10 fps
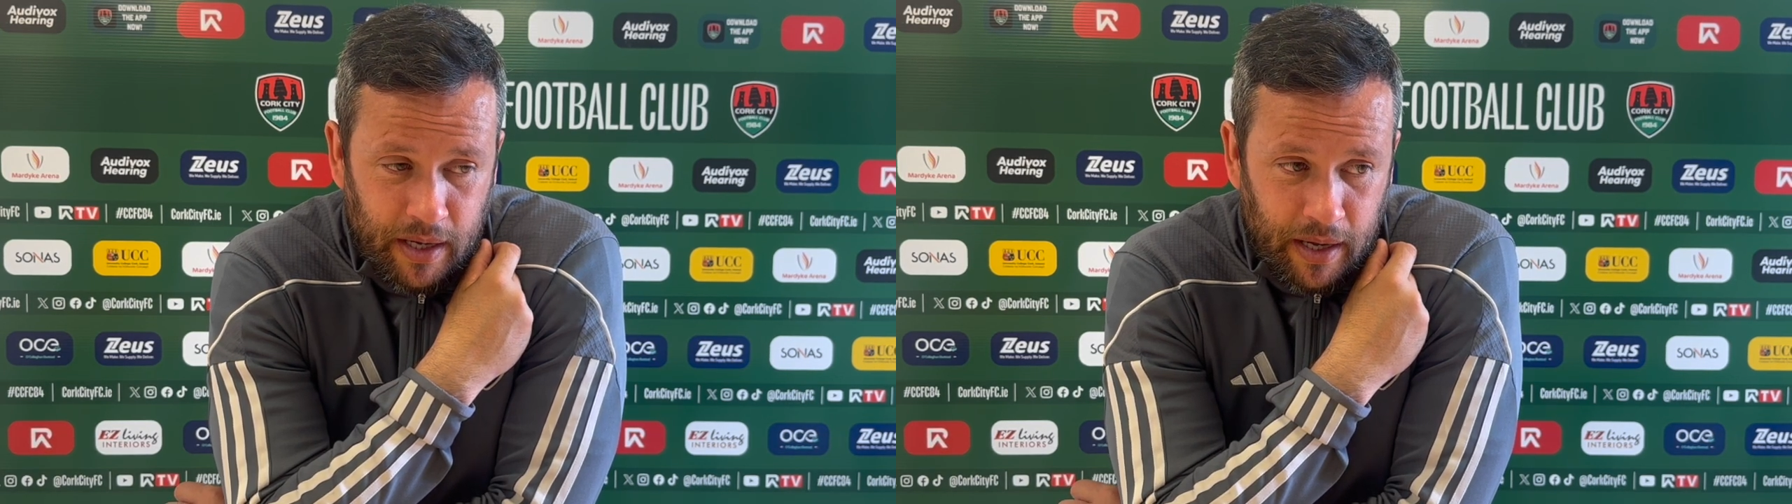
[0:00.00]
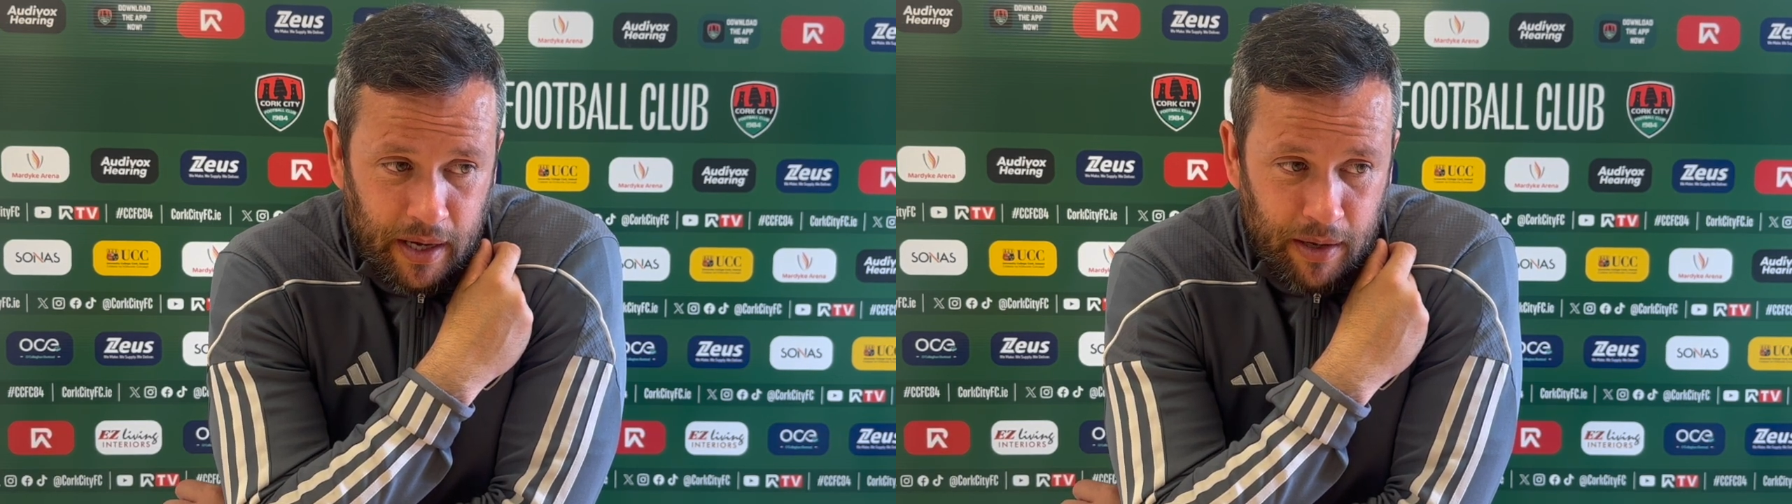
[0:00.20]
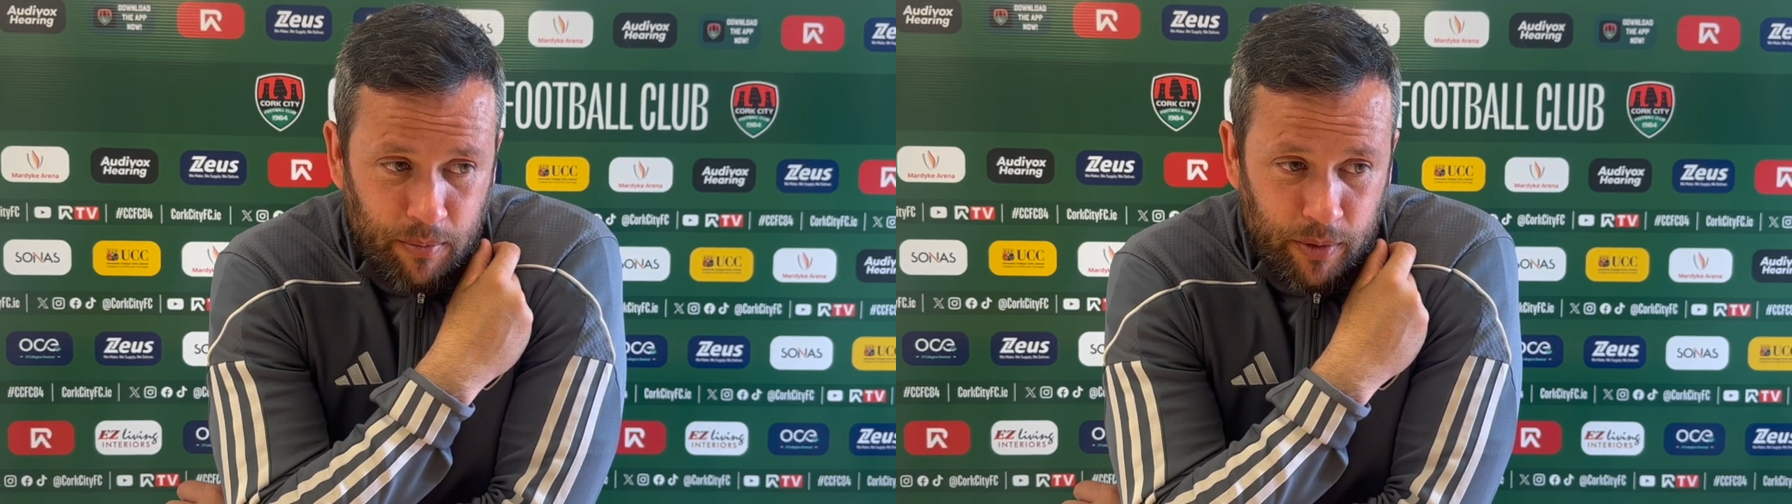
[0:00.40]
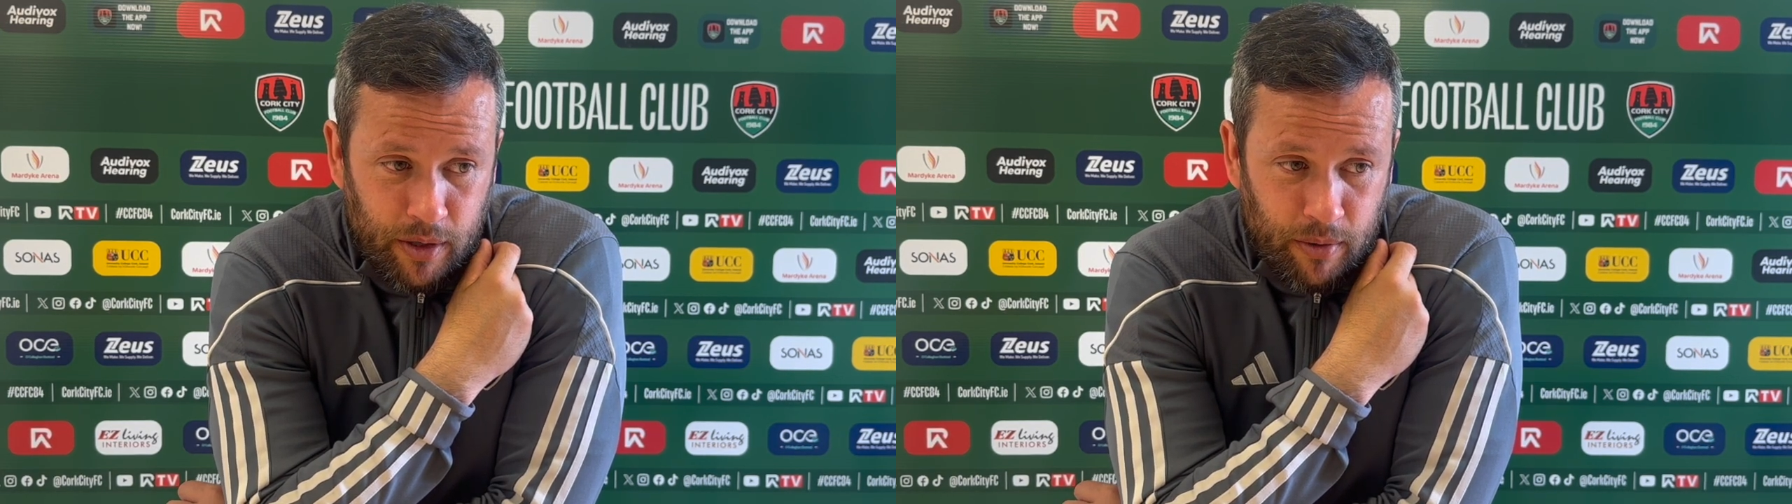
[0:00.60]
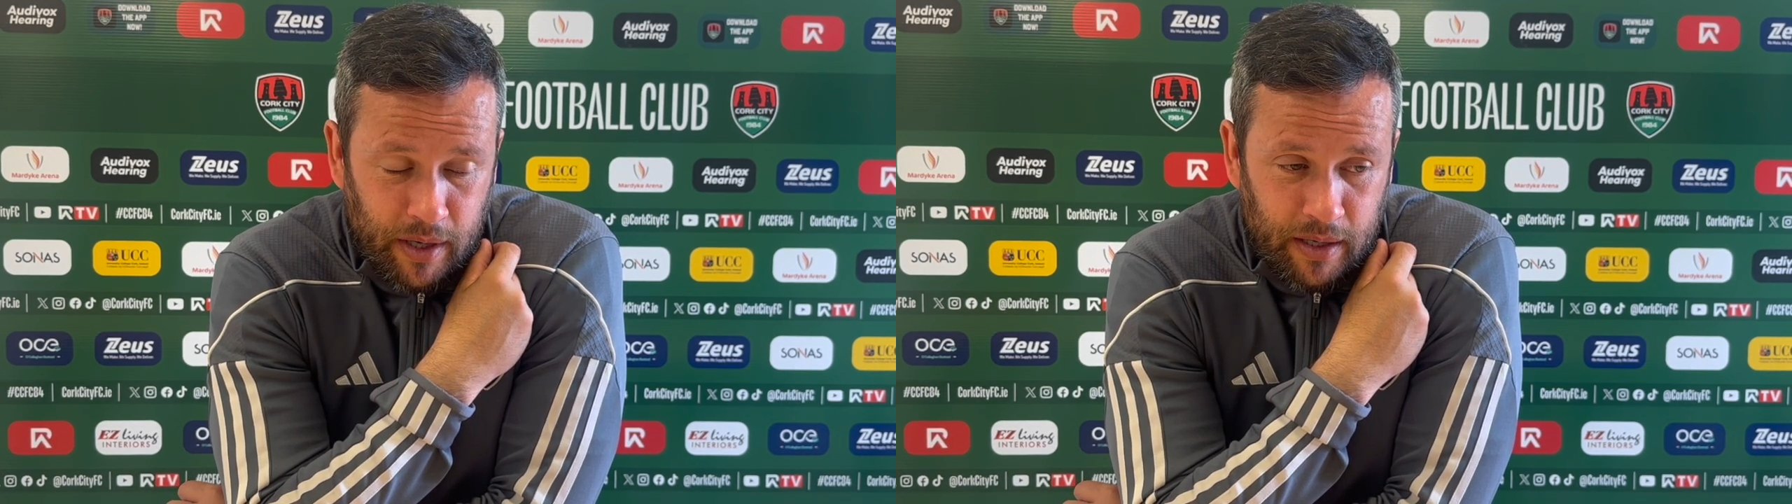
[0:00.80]
we
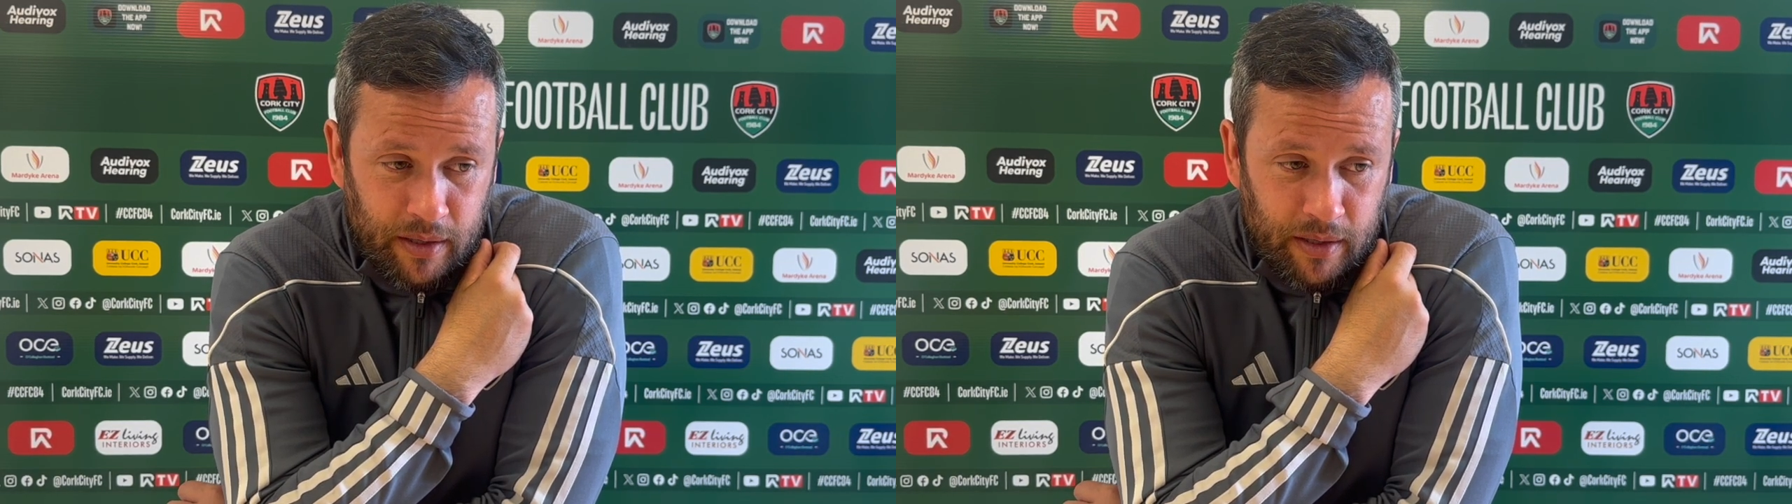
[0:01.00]
know then